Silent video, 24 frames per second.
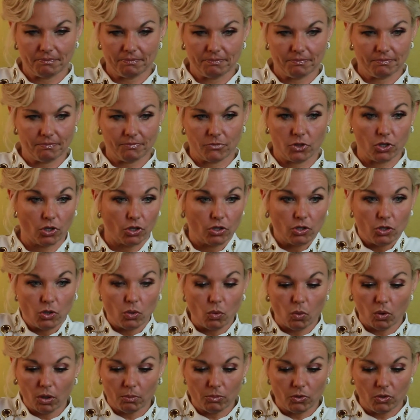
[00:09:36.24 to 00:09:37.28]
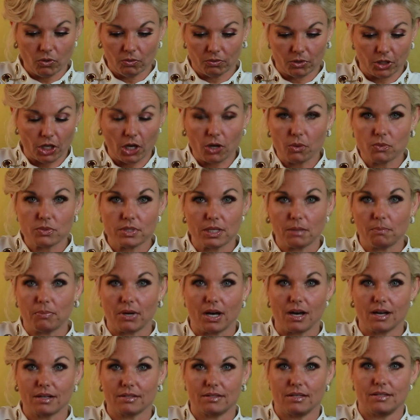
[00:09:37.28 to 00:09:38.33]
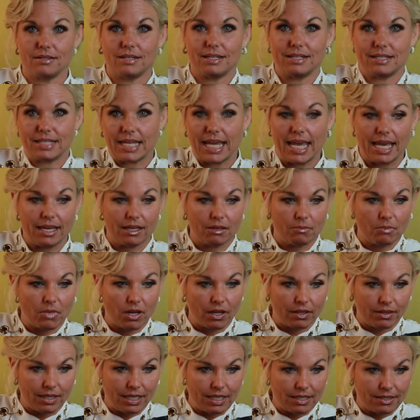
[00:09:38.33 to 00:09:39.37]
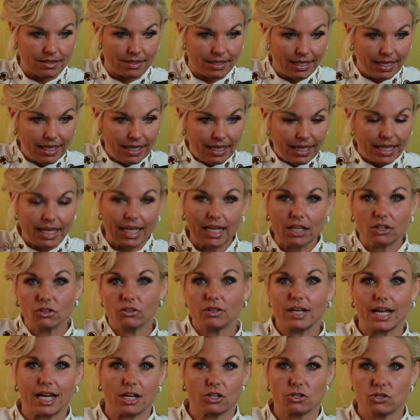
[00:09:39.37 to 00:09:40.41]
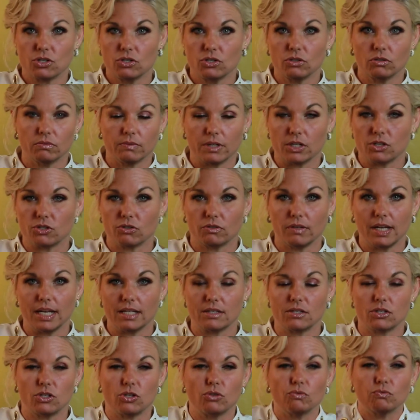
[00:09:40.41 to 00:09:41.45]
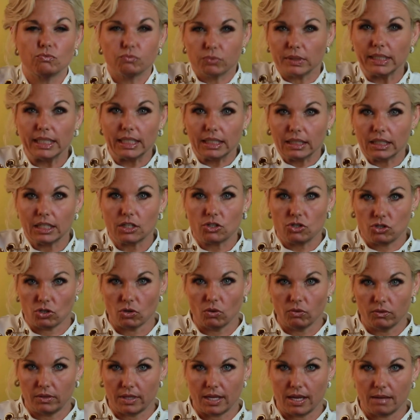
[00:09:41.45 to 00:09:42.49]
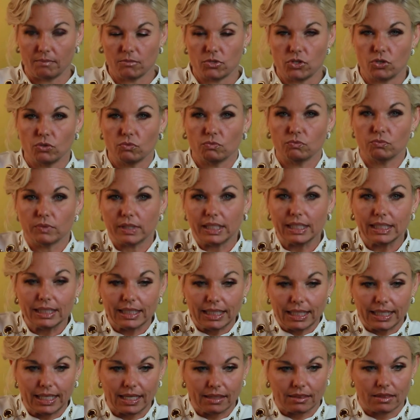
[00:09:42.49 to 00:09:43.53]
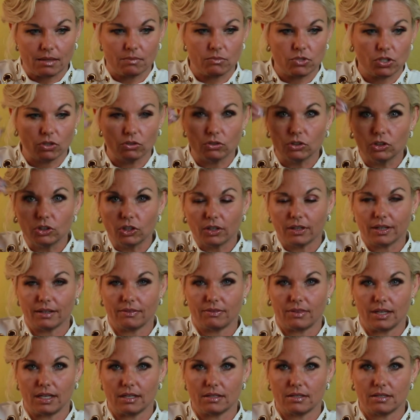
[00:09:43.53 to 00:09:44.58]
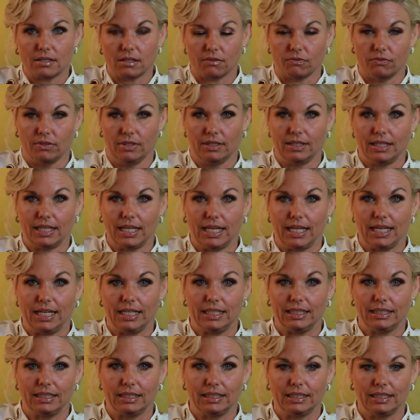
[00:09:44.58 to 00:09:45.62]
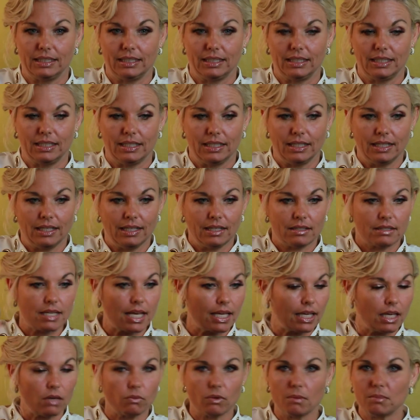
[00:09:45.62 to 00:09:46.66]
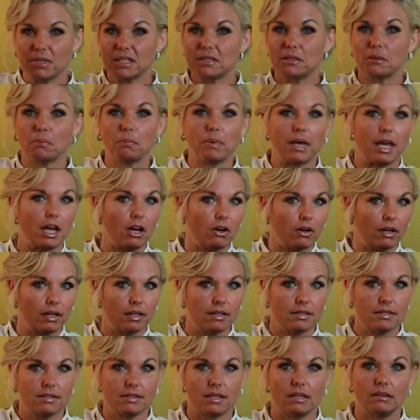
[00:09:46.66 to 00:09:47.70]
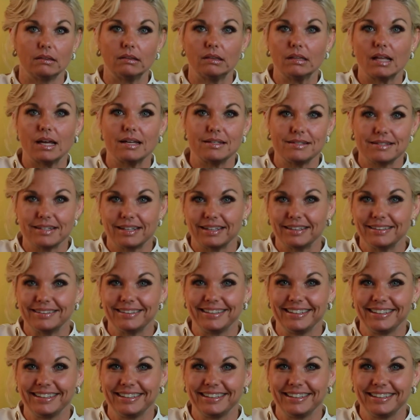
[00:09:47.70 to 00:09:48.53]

their normal cozy boxes and take them on these international retreats to really jolt them, to really get them to look at things differently. Taking women to Paris and London